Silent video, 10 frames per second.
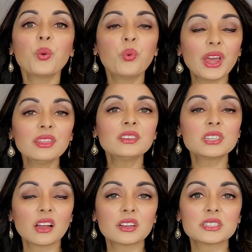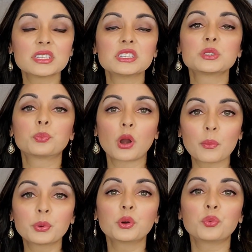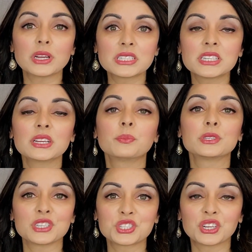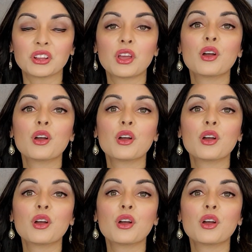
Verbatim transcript: When the tongue is in its proper resting position